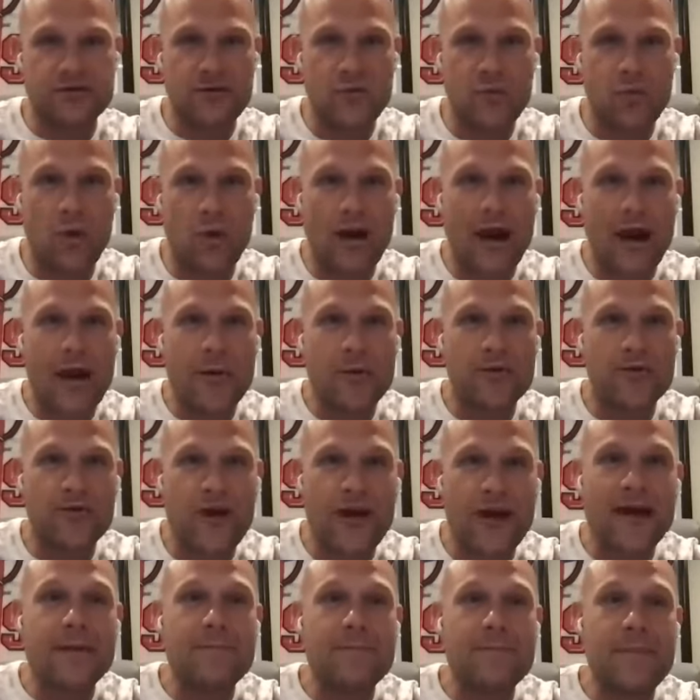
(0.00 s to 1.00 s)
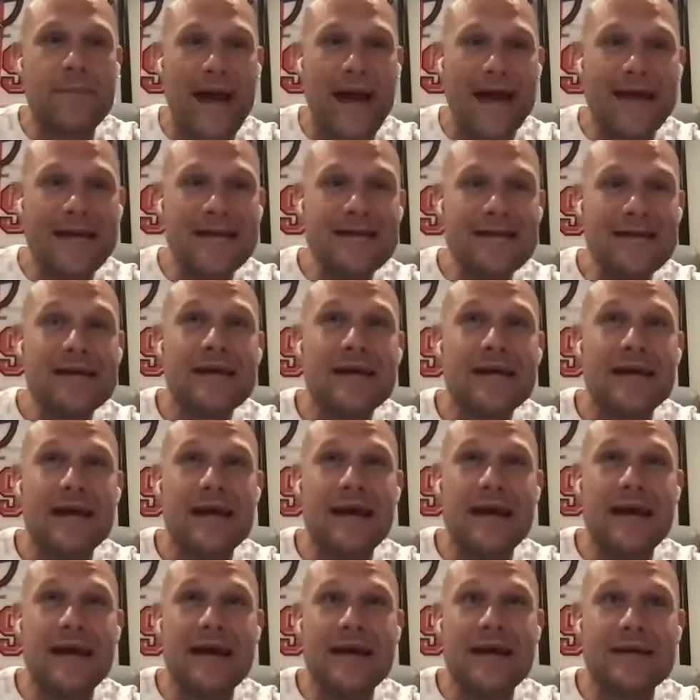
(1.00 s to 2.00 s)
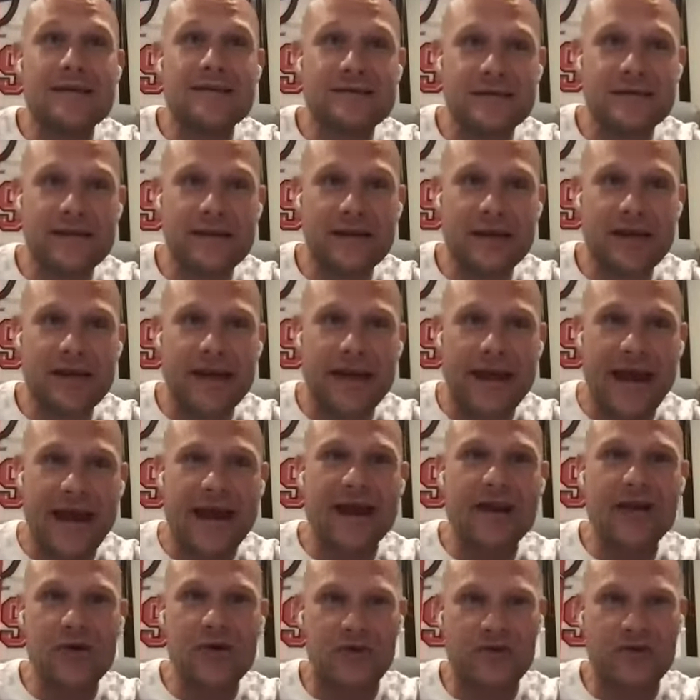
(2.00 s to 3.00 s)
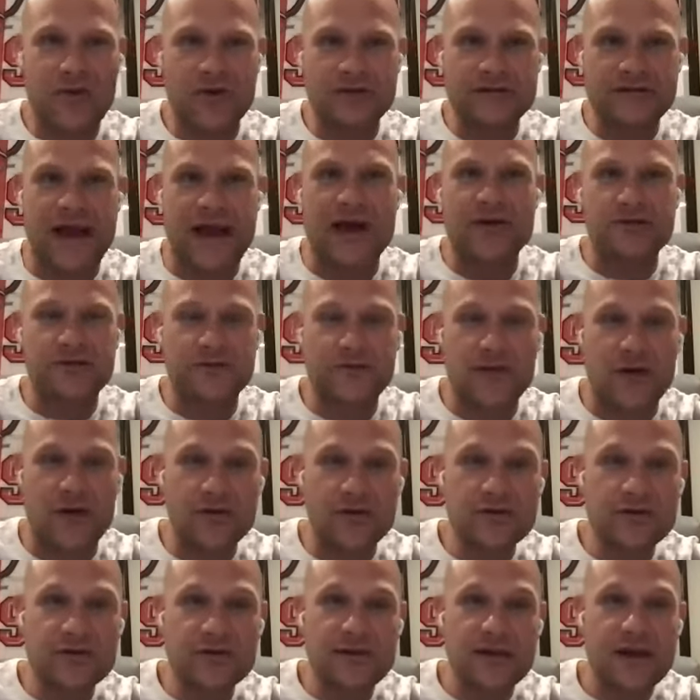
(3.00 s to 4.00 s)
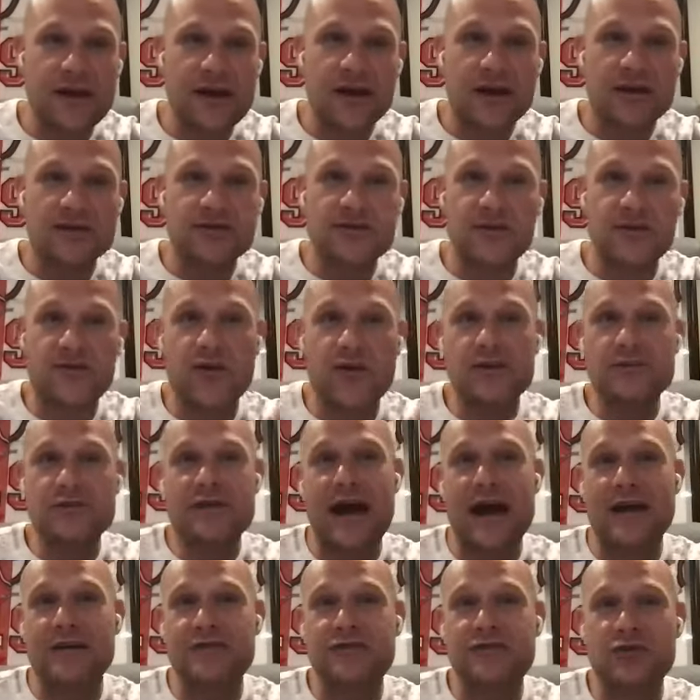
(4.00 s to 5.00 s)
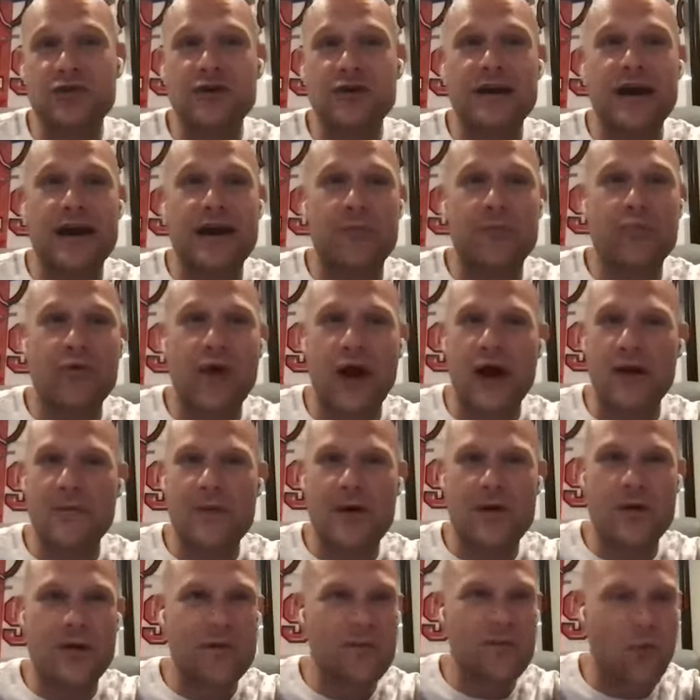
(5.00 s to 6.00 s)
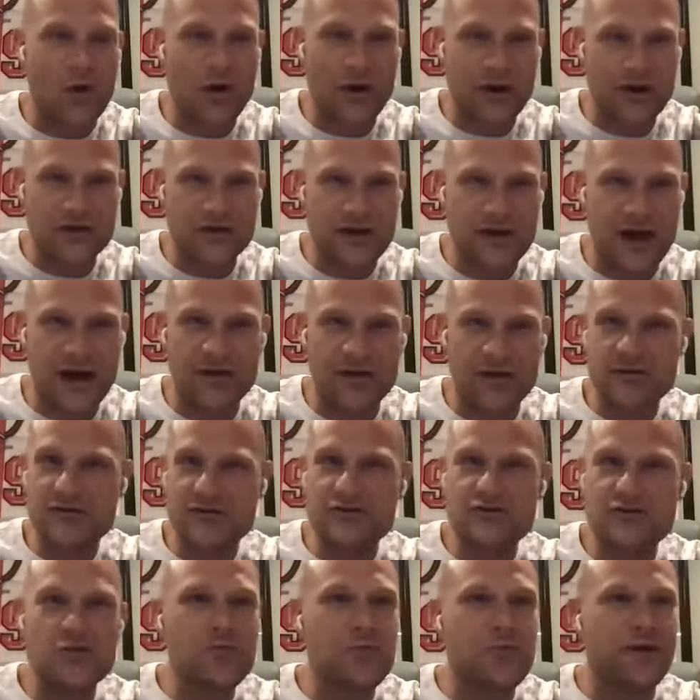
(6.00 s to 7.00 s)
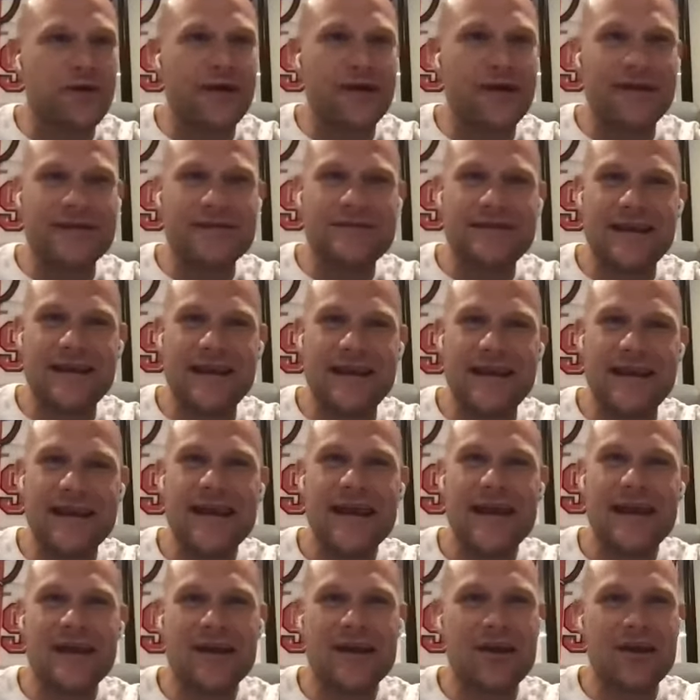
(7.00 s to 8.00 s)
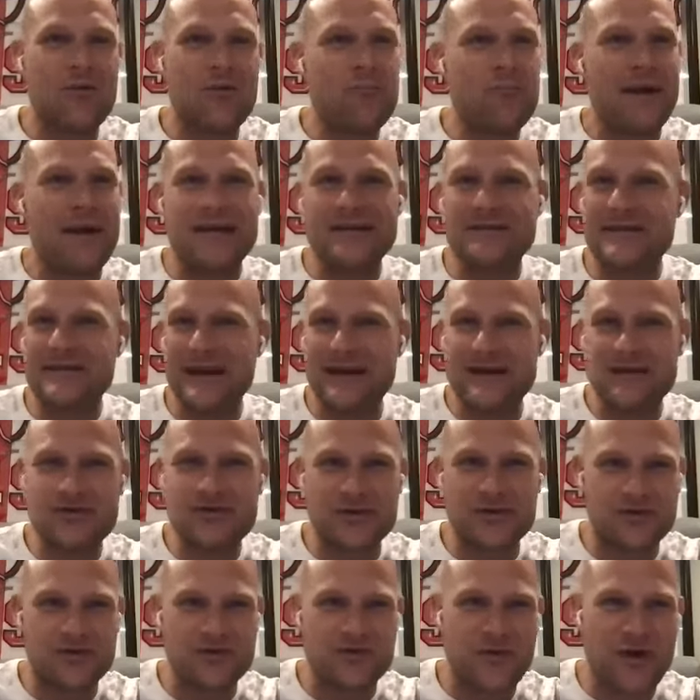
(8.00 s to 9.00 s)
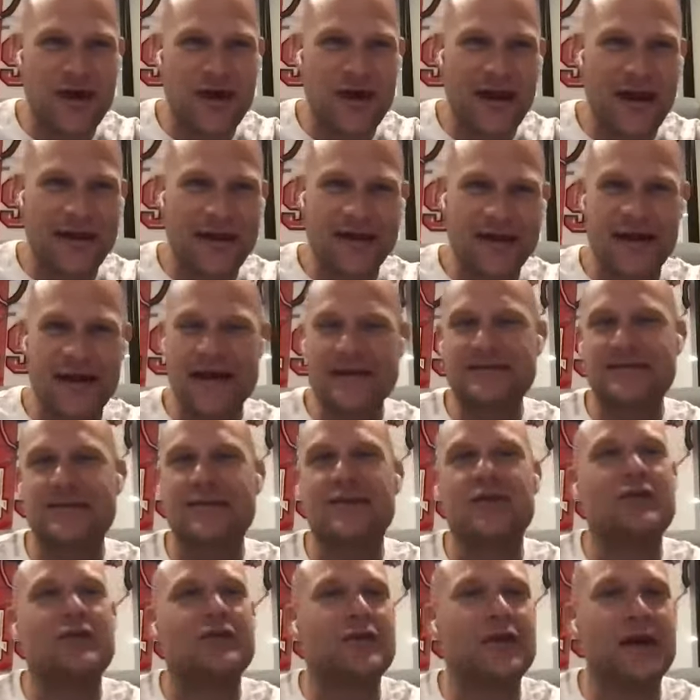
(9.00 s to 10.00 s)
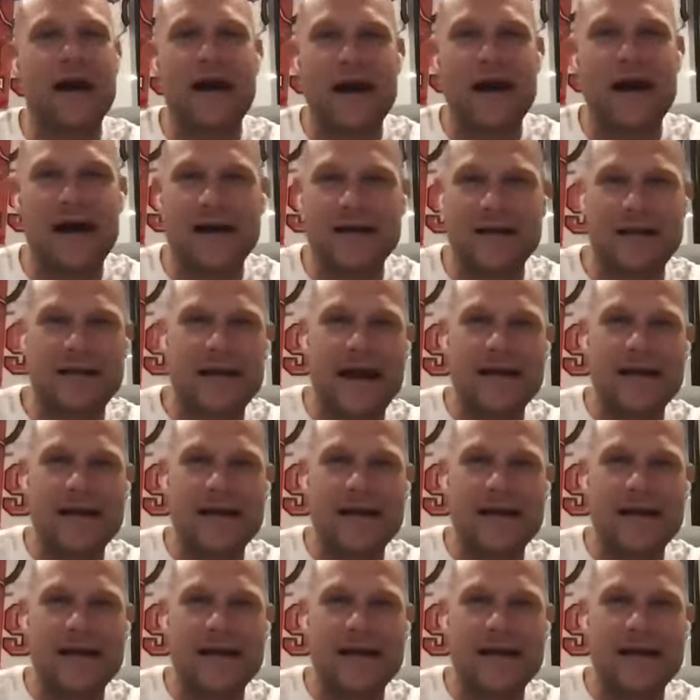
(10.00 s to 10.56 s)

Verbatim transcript: What I would recommend is getting your first house first because your first house you can get a primary mortgage on super easy you know best interest rate as little uh,